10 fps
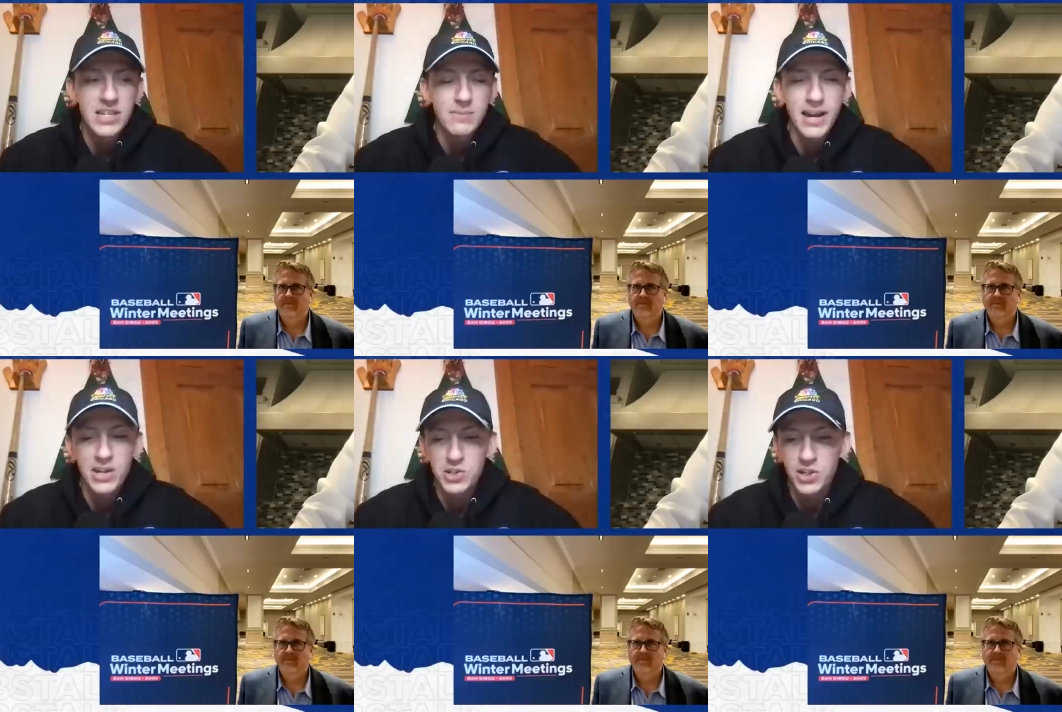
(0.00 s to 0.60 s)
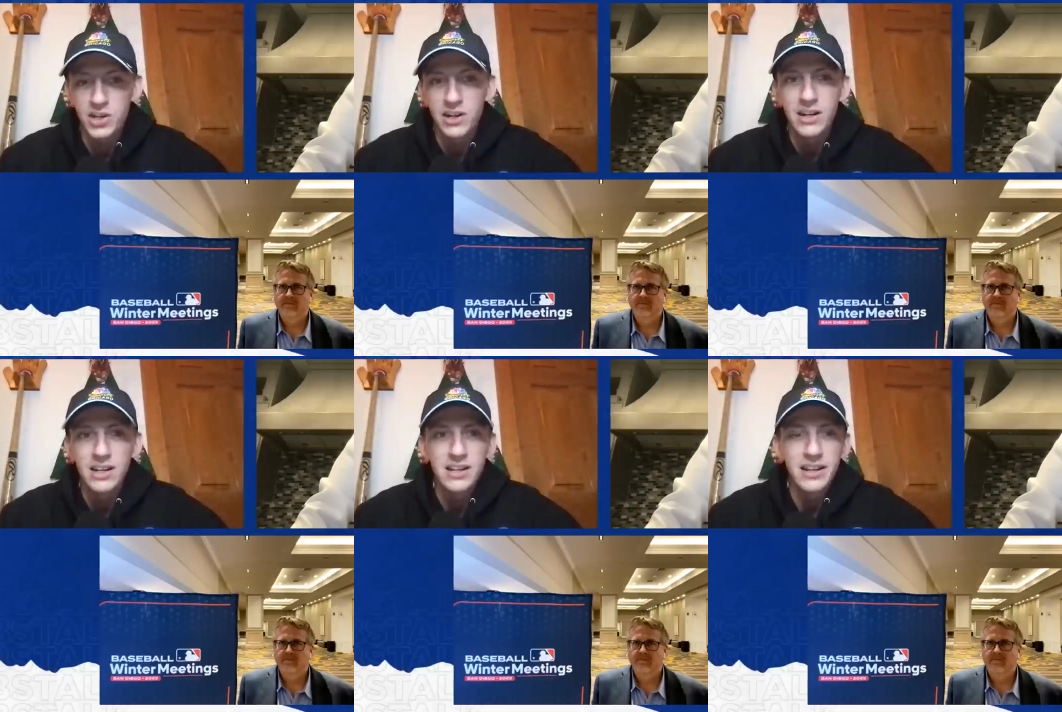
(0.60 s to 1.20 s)
Speaker 1: last year,
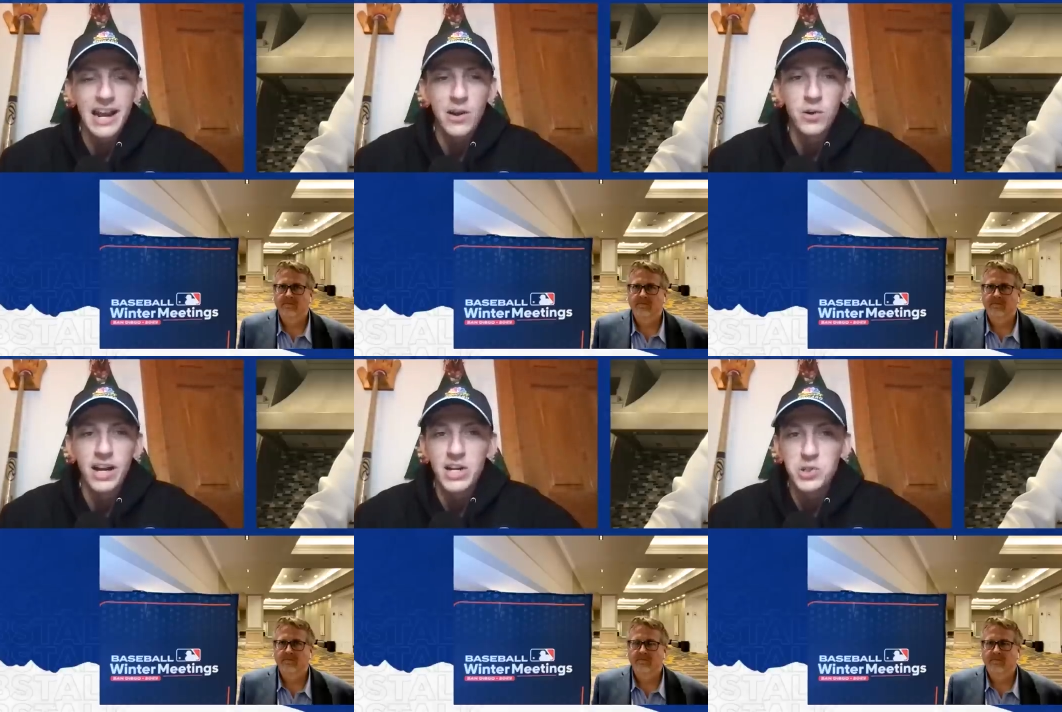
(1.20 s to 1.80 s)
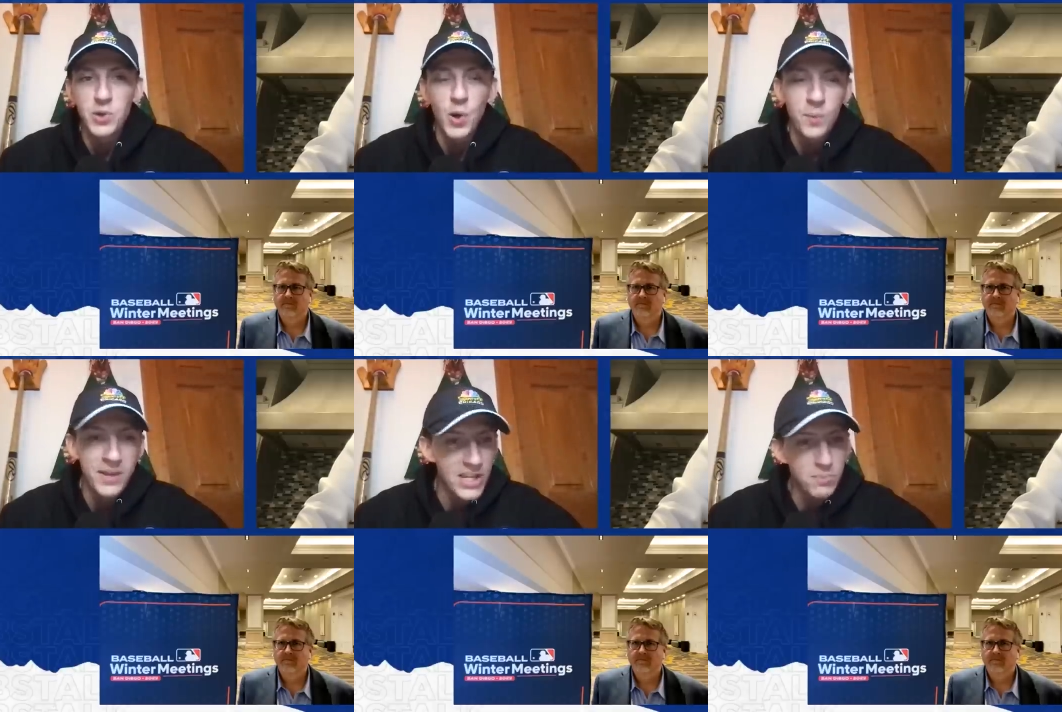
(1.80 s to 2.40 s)
guy who led you in O
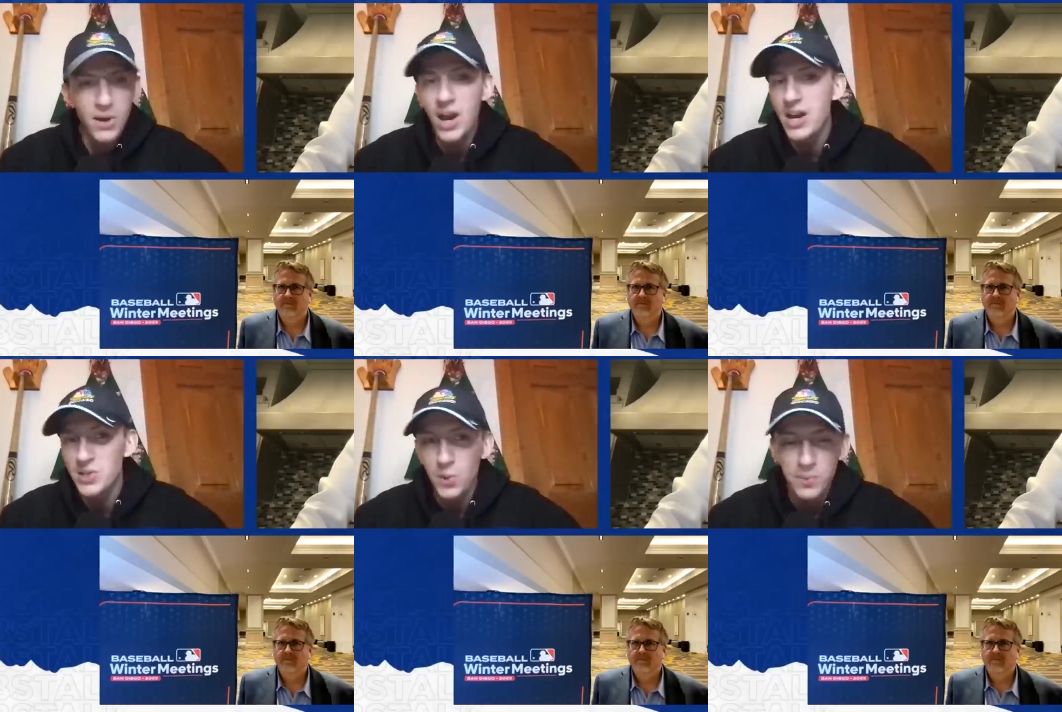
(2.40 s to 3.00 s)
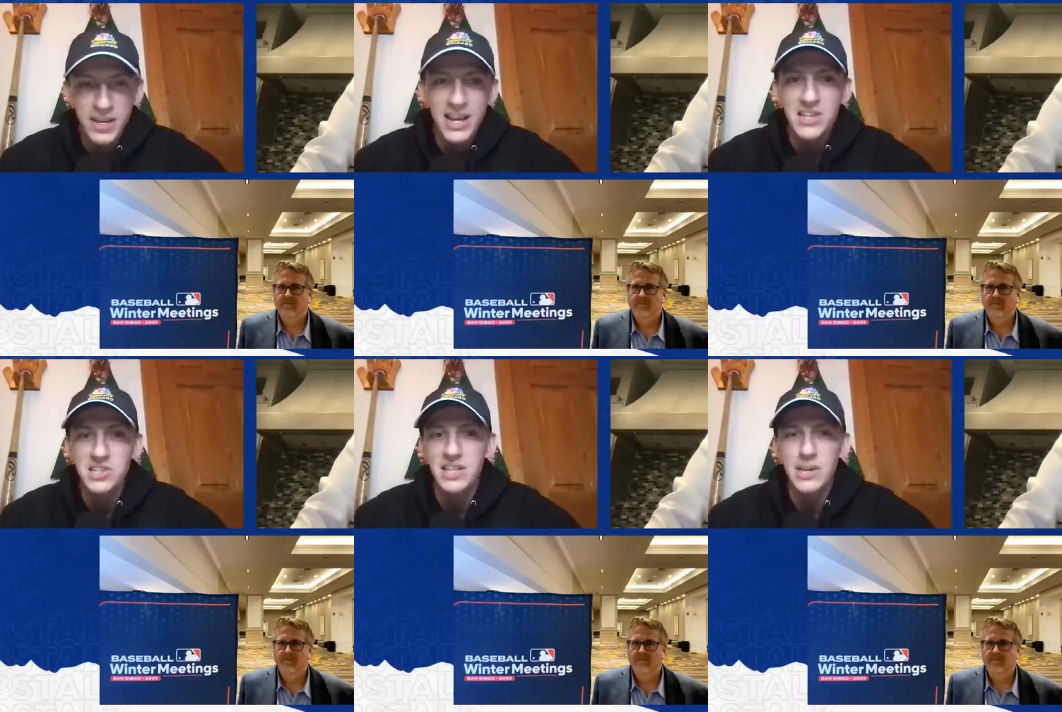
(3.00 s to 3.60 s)
P S plus, O P
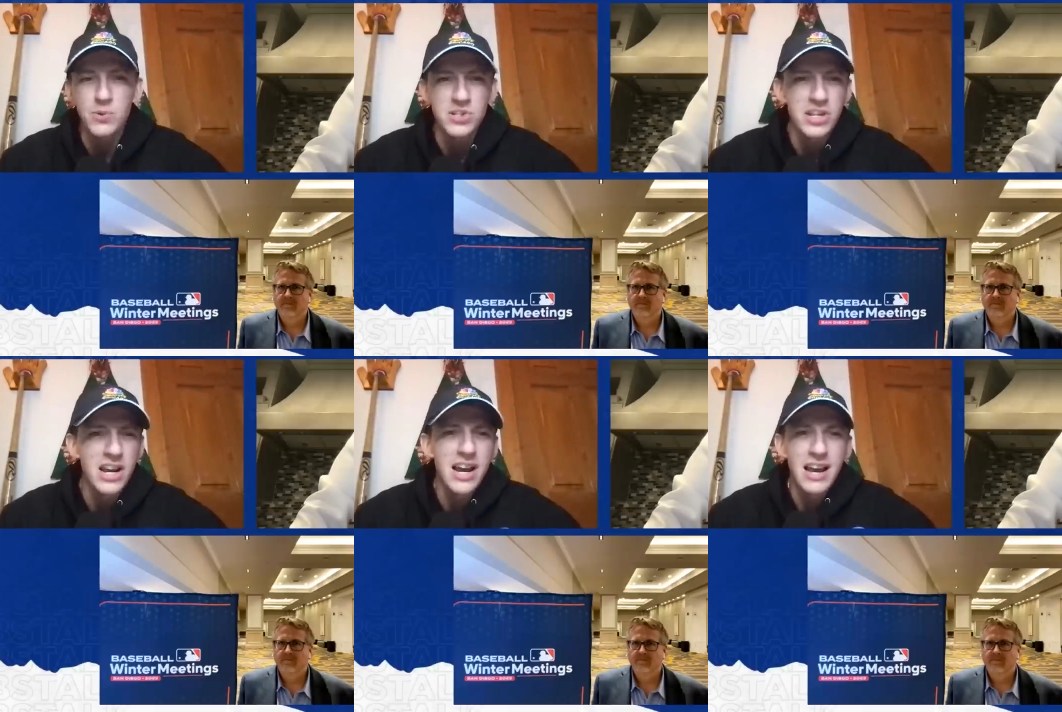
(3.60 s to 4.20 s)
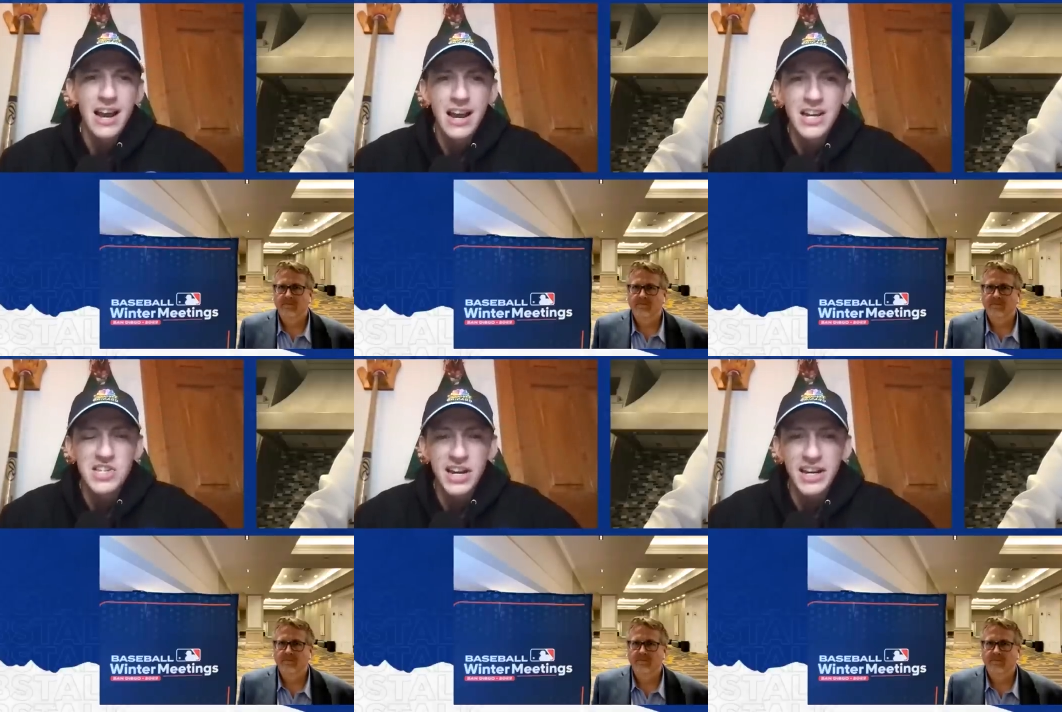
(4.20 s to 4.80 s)
S, I think he was uh,
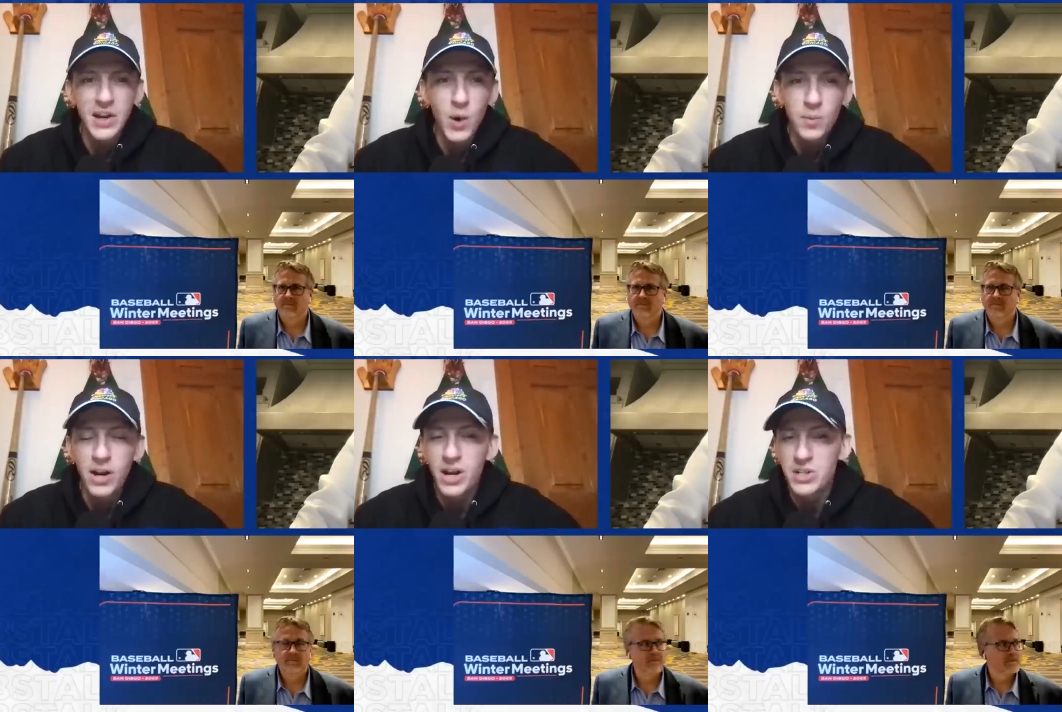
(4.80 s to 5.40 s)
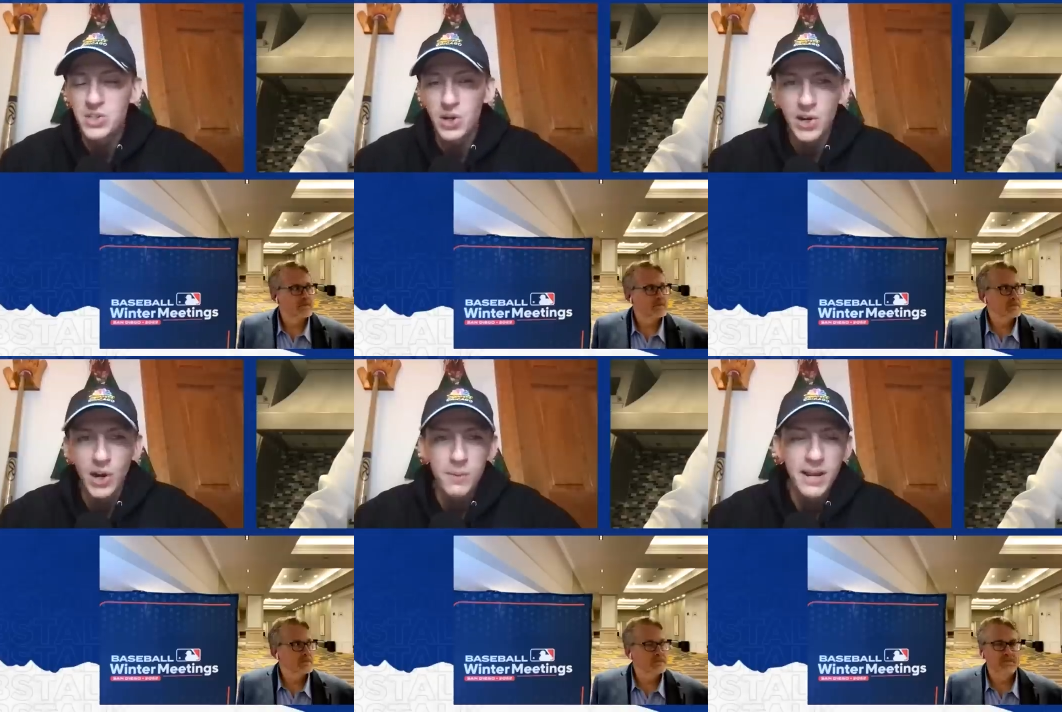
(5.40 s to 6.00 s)
second in home runs, third in
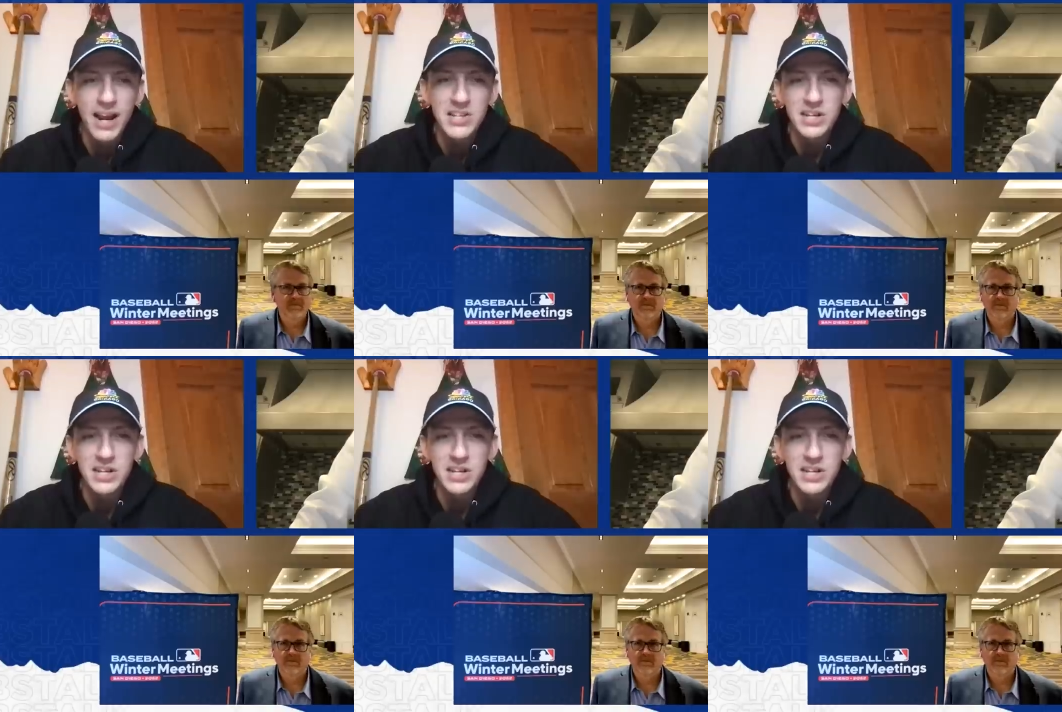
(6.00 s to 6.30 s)
R B Is.